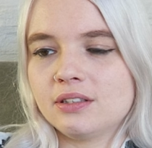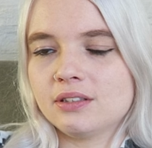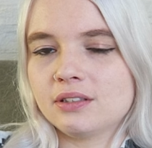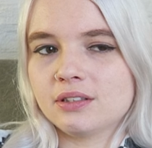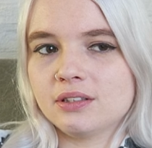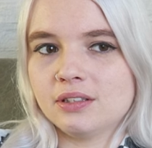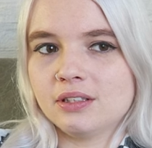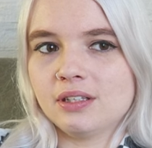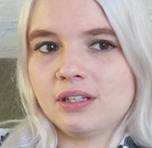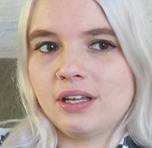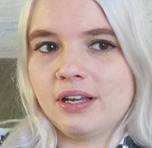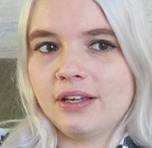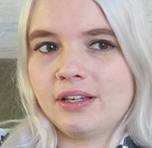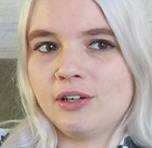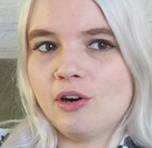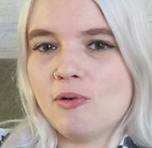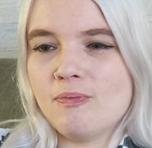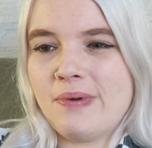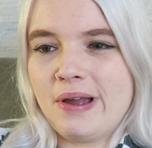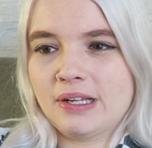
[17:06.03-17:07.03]
they're gonna
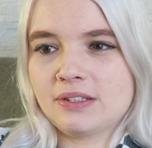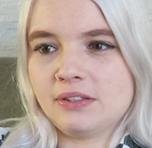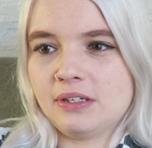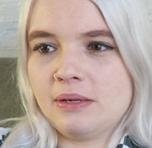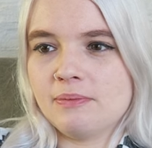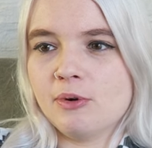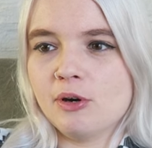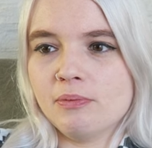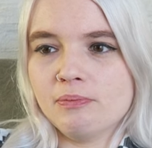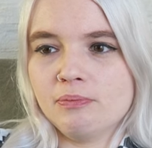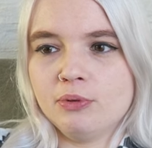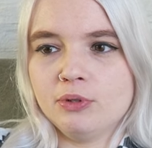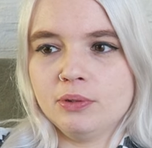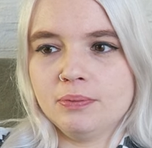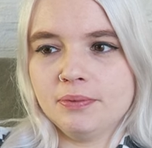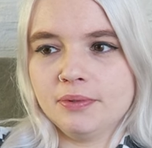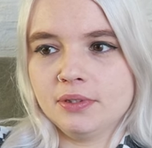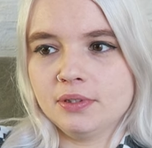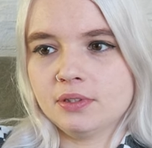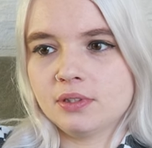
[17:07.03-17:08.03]
like go back to him on
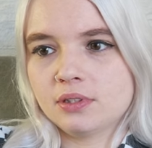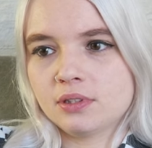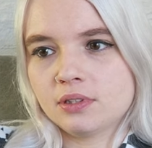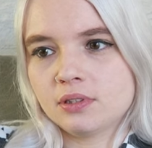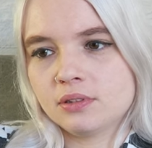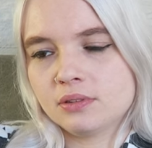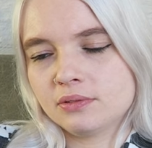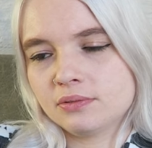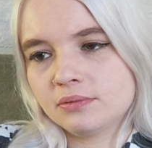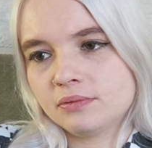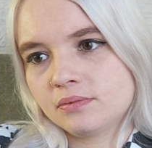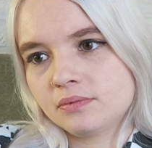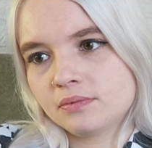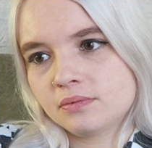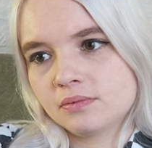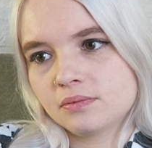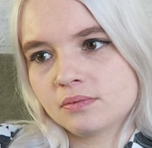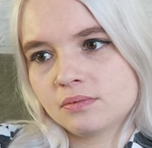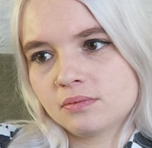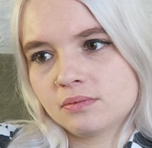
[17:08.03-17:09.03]
purpose. Right?
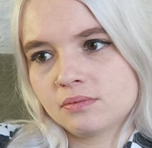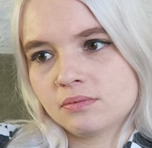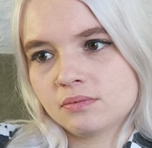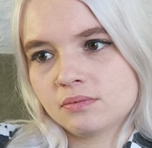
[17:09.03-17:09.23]
He's a gift